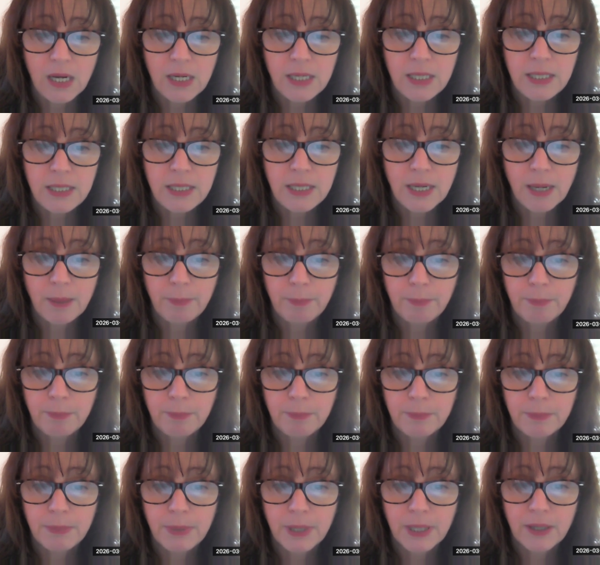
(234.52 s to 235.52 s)

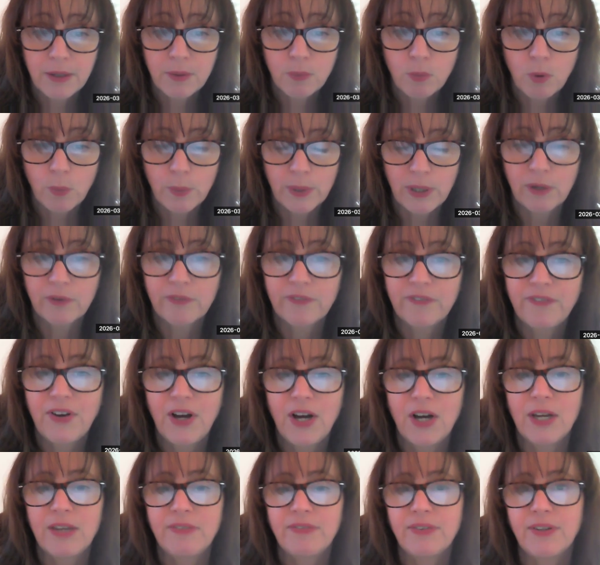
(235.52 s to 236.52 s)
What we're on
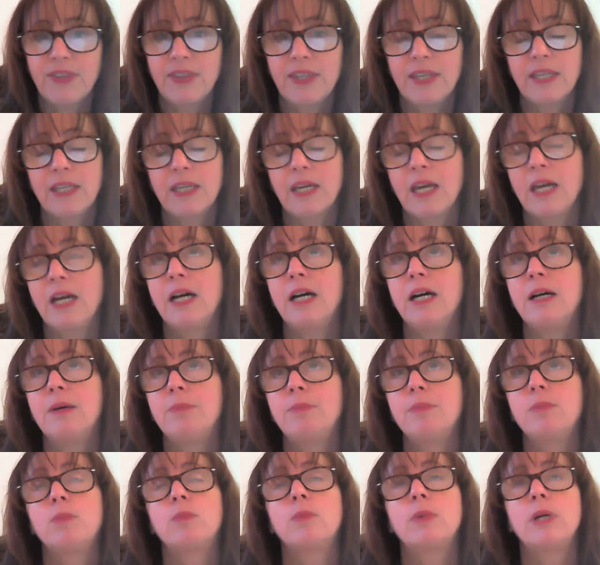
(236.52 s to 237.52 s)
5, I think,
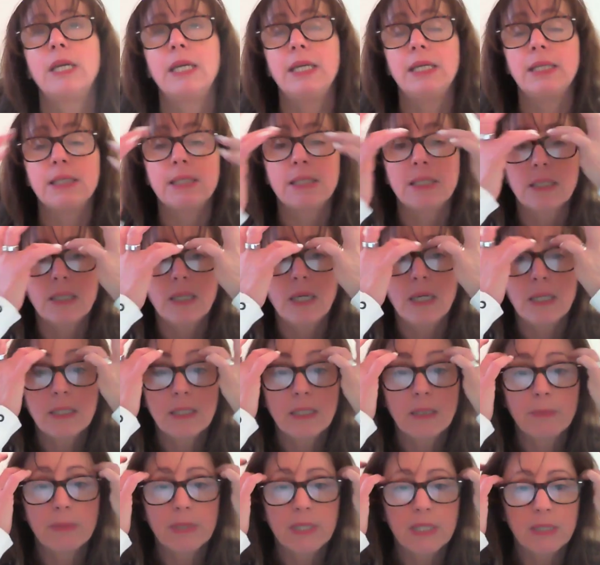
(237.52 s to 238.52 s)
is
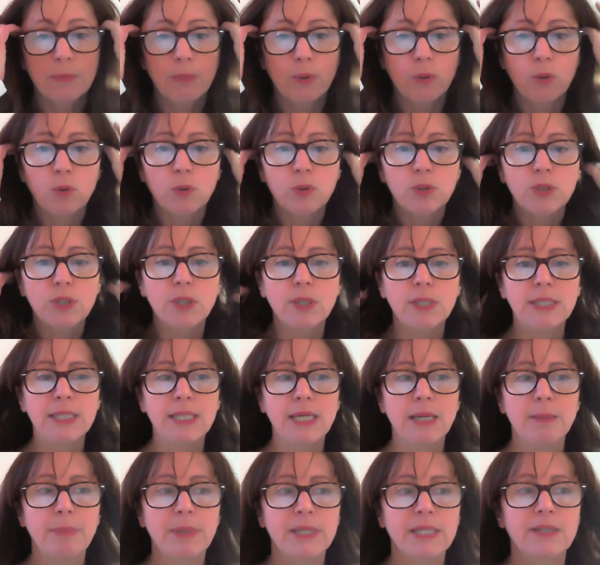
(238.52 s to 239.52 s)
customer support. So I
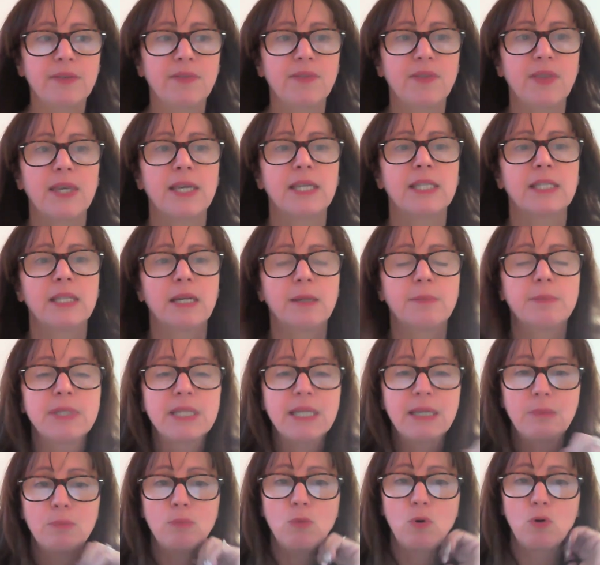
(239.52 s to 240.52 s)
see a bit of this, and I'm
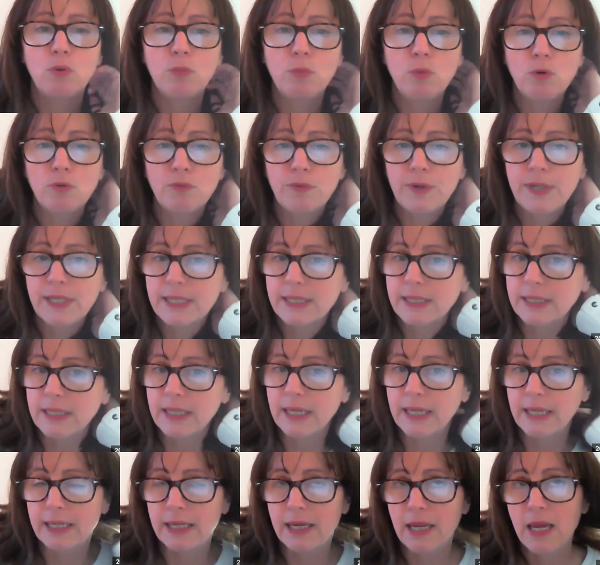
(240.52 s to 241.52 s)
seeing more and more
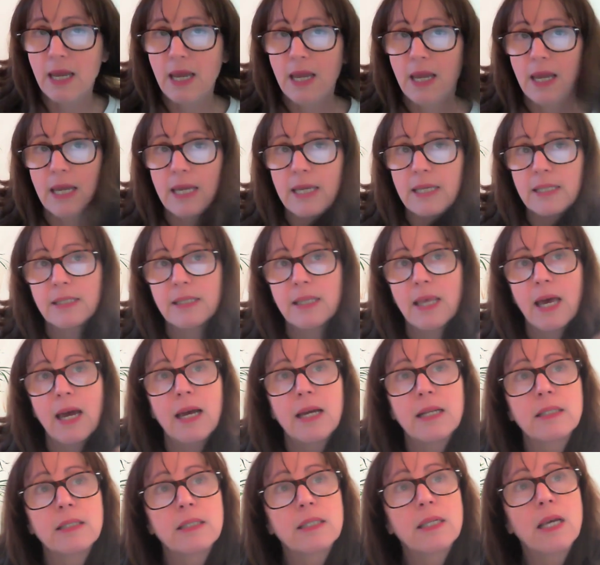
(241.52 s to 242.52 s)
recently, is
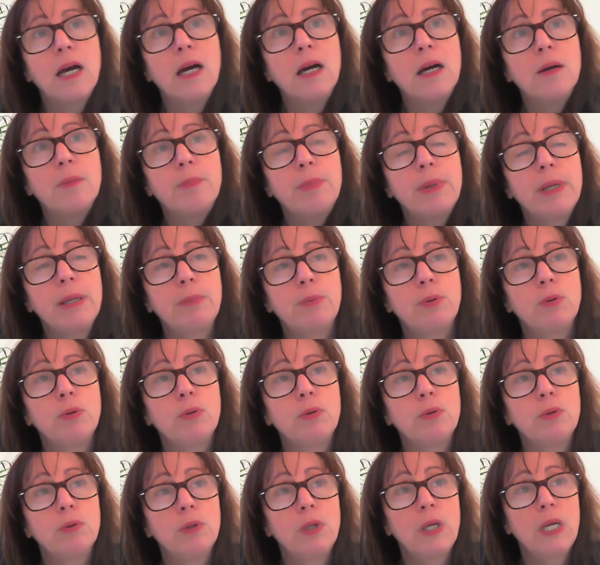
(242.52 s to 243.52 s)
that
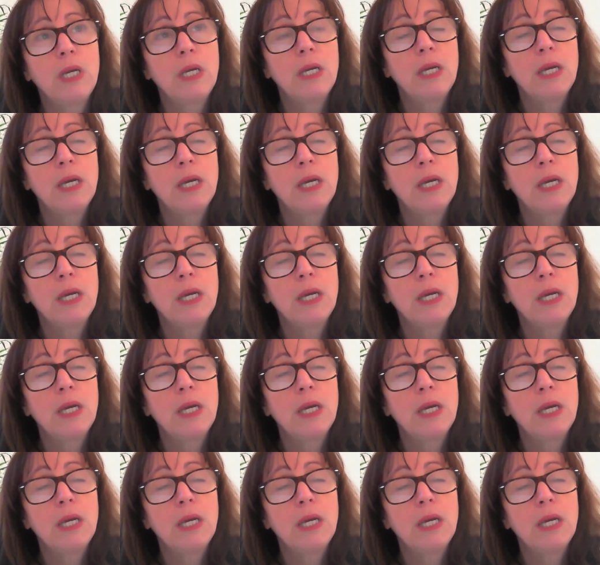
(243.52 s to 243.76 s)
people,